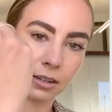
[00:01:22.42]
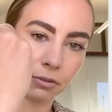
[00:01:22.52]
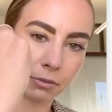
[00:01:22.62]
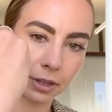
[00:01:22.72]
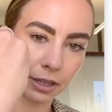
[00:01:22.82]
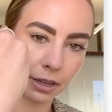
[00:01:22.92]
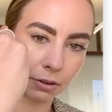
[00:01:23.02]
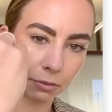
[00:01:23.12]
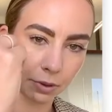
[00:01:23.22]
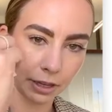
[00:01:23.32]

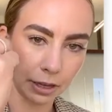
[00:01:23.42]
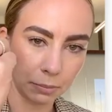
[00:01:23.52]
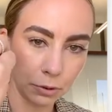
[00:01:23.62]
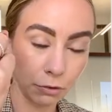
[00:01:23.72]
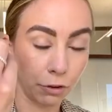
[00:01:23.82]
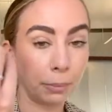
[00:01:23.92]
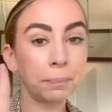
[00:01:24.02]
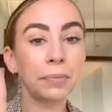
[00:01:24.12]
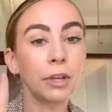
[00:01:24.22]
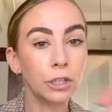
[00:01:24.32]
Really, really beautiful.
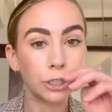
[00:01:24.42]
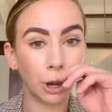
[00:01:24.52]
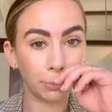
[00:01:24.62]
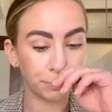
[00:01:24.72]
So